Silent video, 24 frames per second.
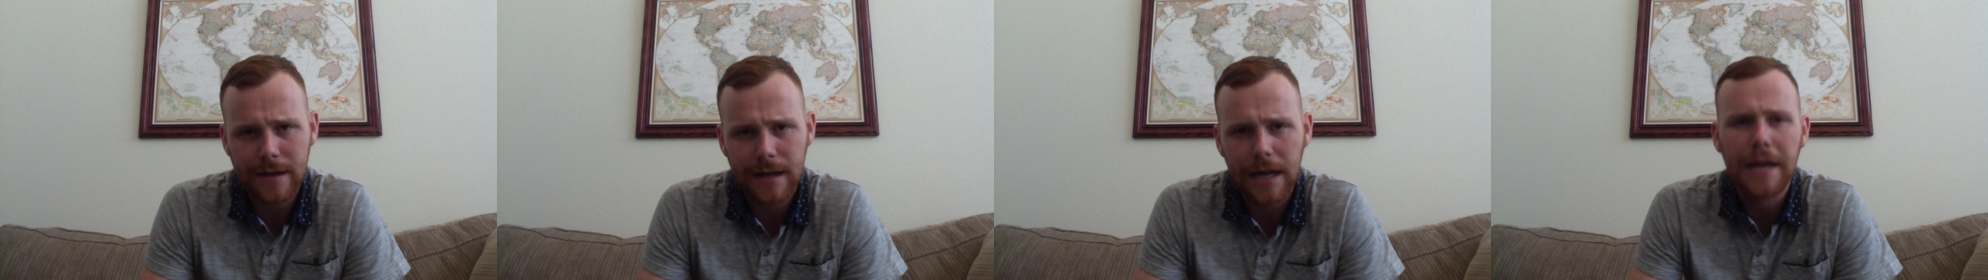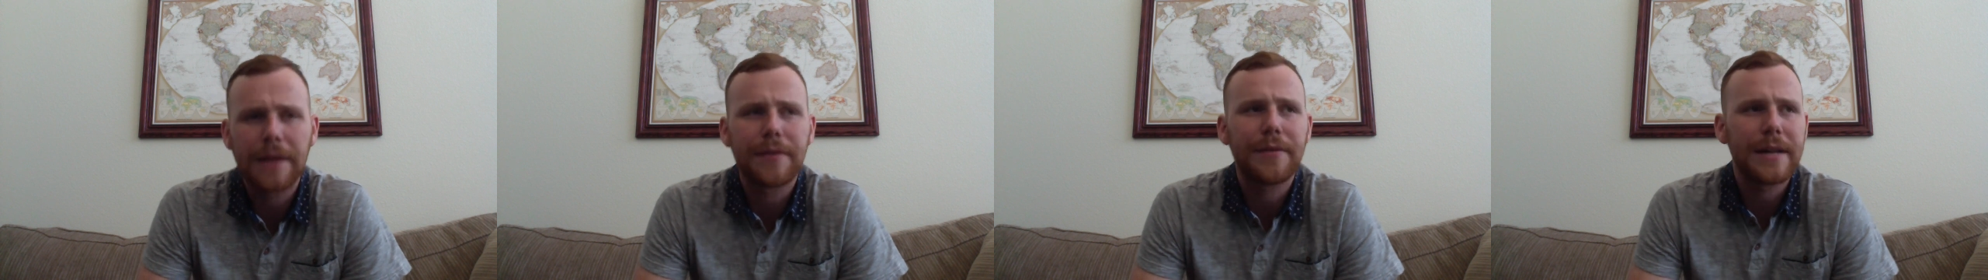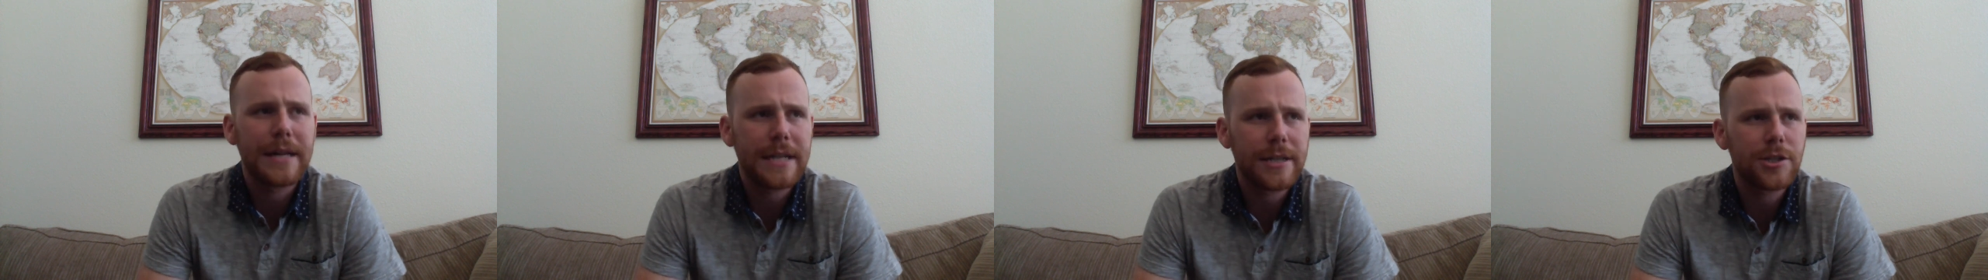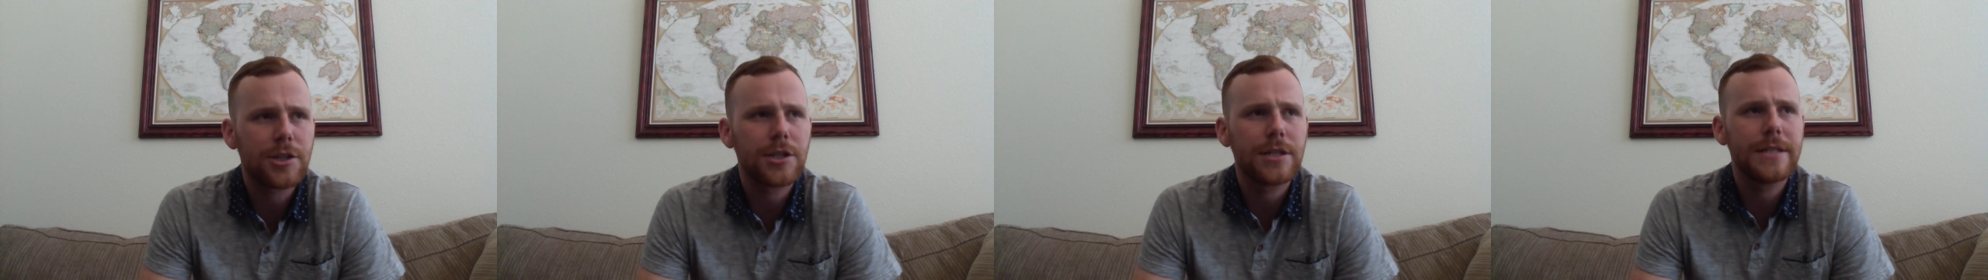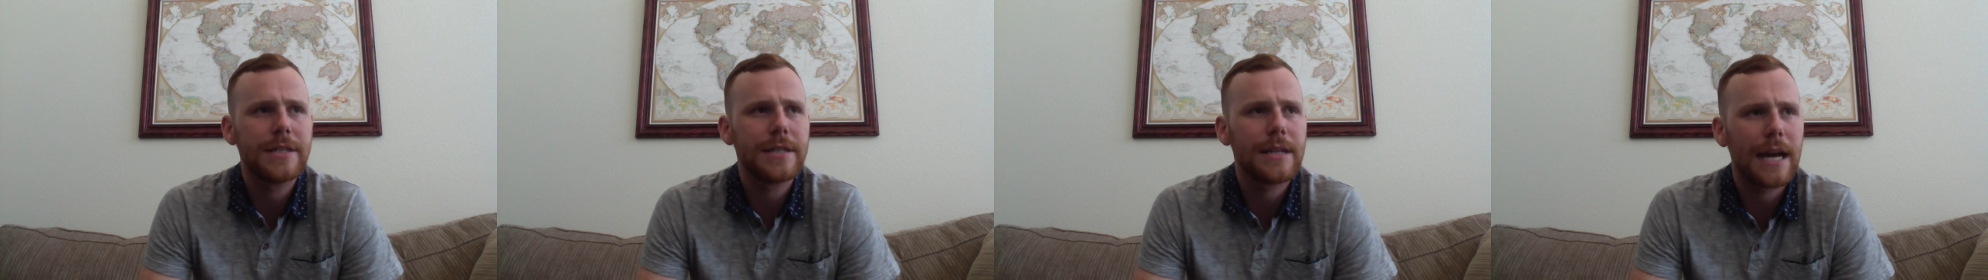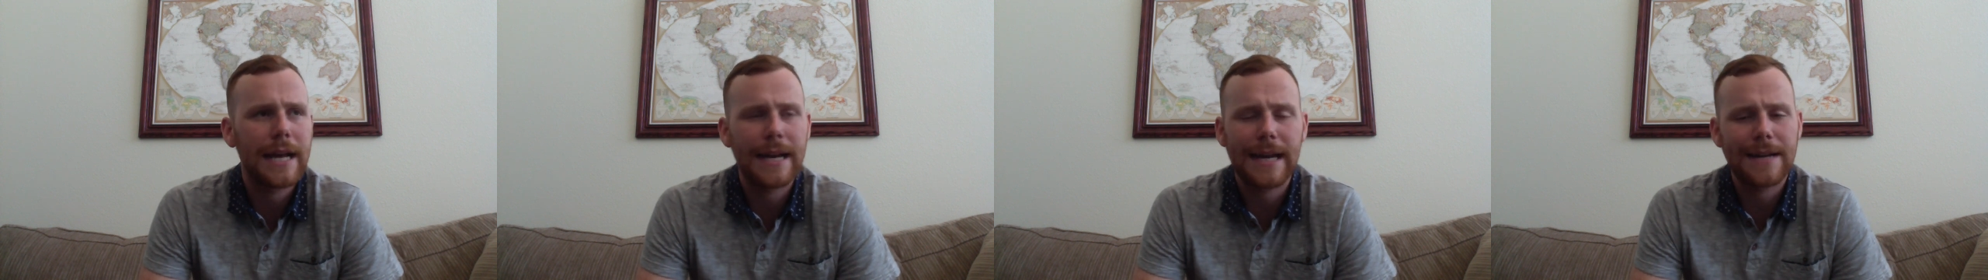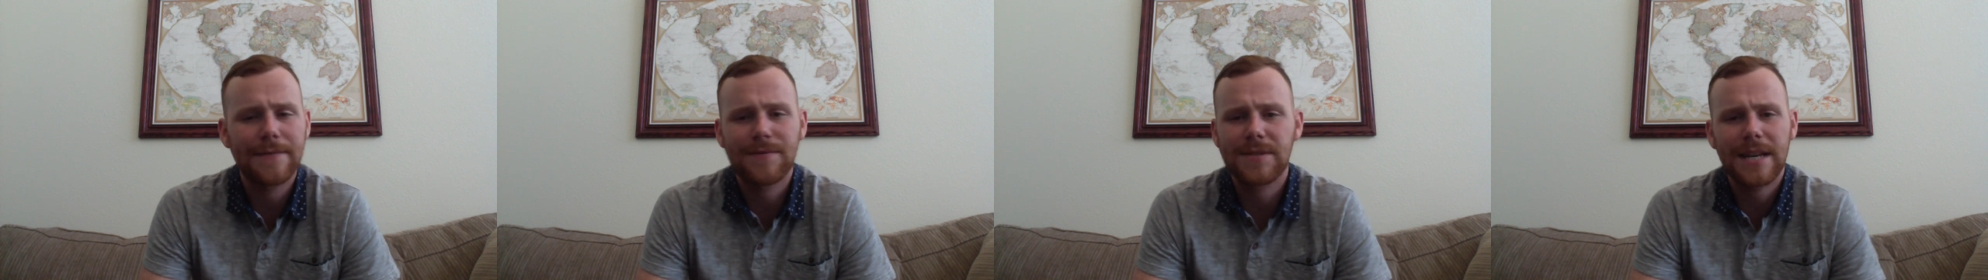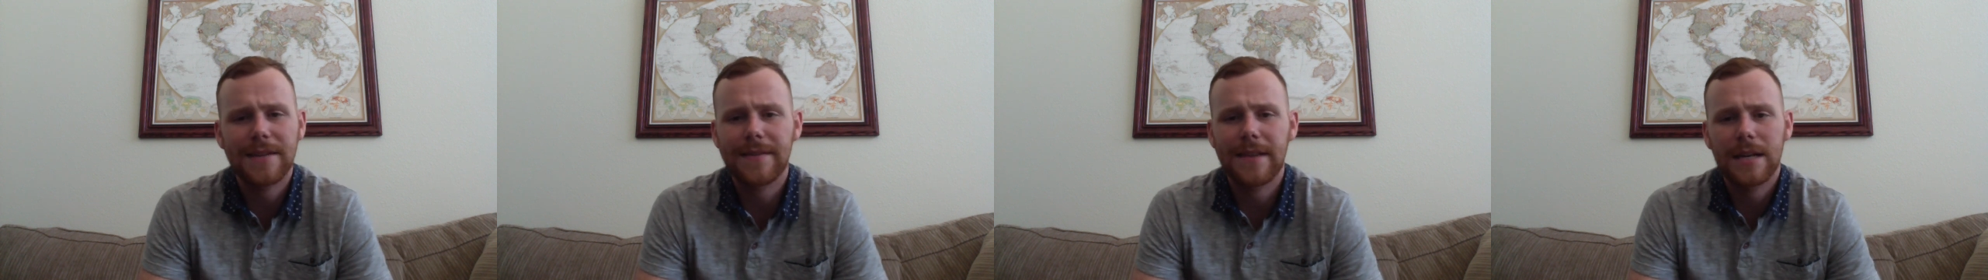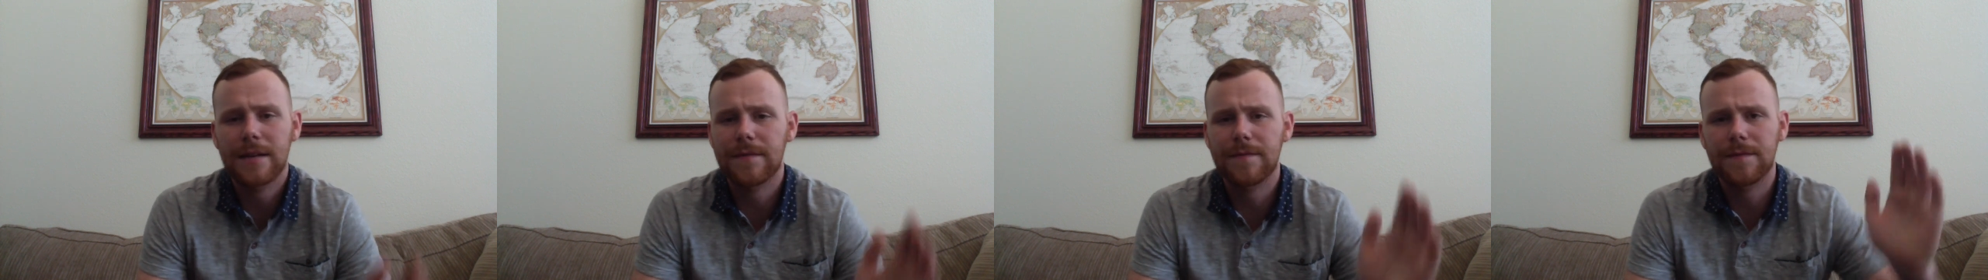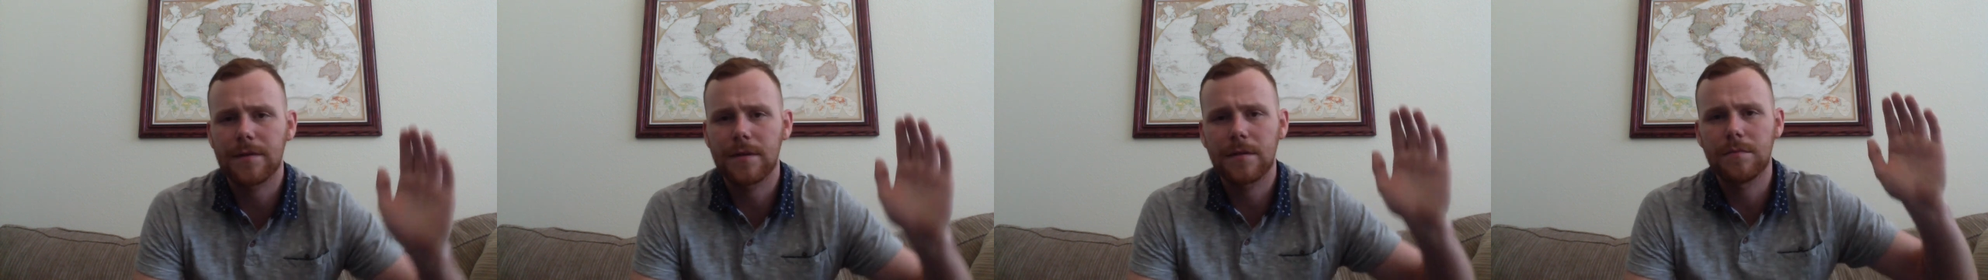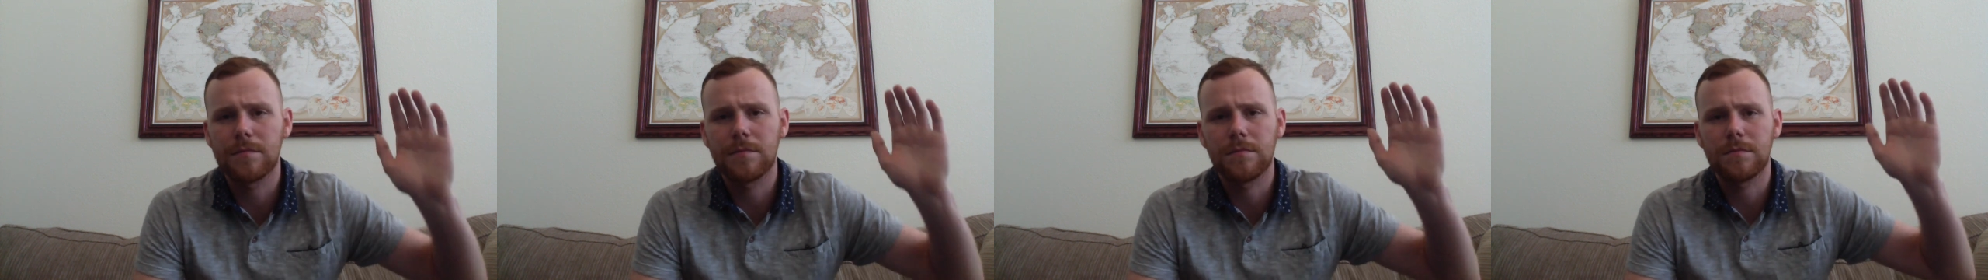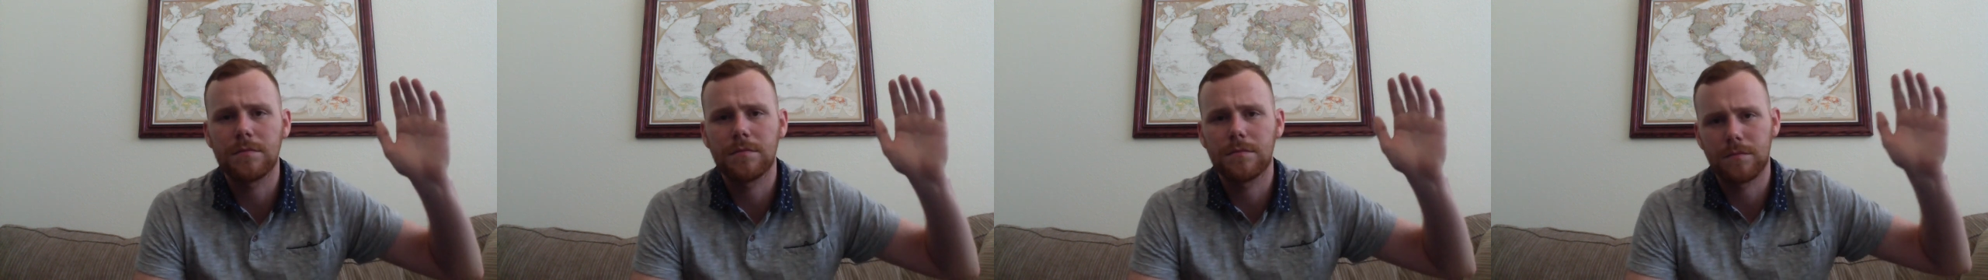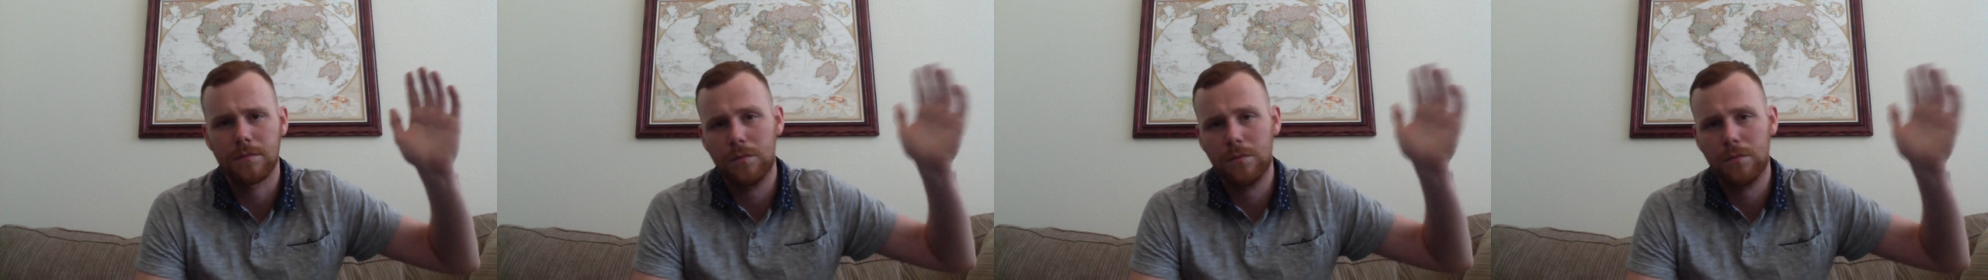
I think she, and I've said that from,